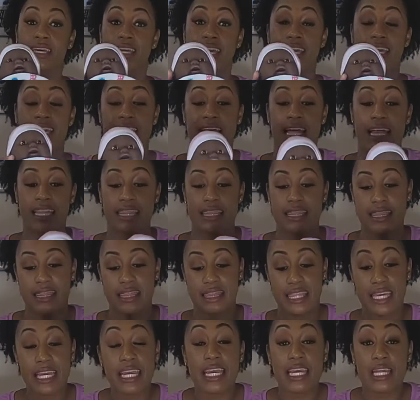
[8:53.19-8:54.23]
get a
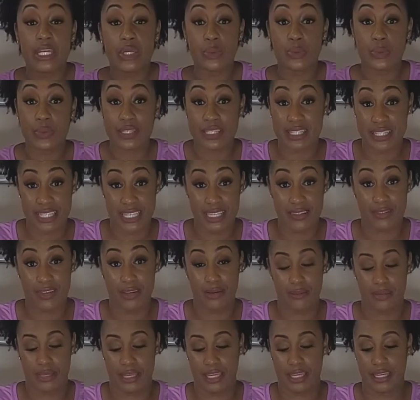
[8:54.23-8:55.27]
thin
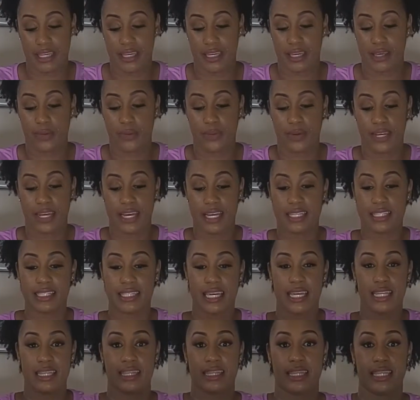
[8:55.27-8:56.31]
receiving blanket. When I
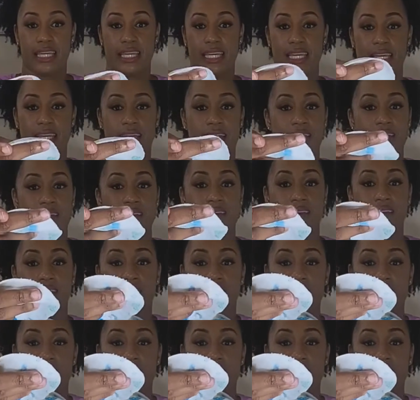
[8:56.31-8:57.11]
say thin,